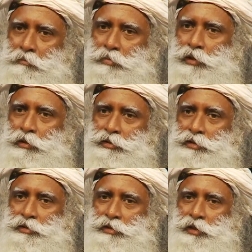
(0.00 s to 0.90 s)

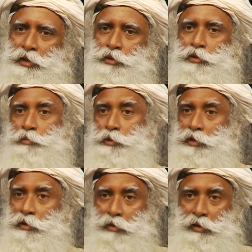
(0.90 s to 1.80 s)
Because you
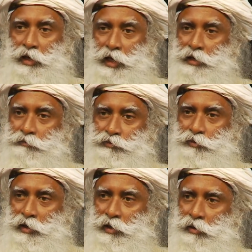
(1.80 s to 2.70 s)
put the wrong kind of
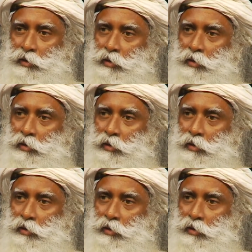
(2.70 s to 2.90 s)
fuel,